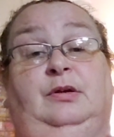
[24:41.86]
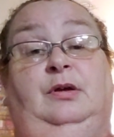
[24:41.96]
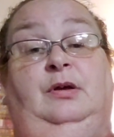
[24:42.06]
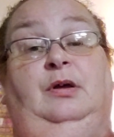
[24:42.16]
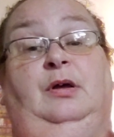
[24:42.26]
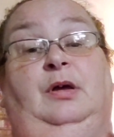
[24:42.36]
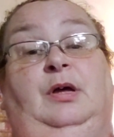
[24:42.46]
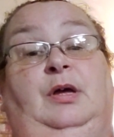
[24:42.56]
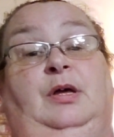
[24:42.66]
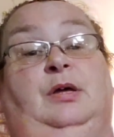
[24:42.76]

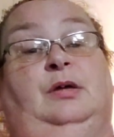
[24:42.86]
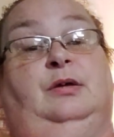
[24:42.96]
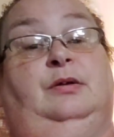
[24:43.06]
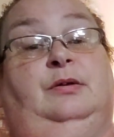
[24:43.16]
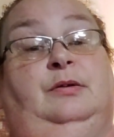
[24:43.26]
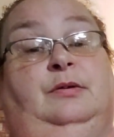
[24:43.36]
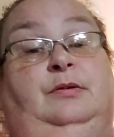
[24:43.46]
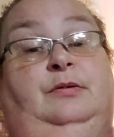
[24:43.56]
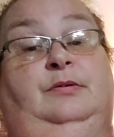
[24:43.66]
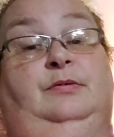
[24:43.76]

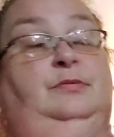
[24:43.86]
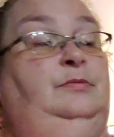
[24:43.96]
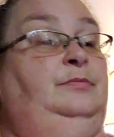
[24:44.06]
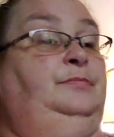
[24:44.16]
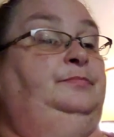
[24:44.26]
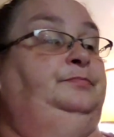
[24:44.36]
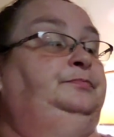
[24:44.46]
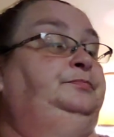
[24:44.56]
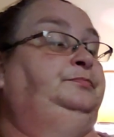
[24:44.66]
(no one is talking)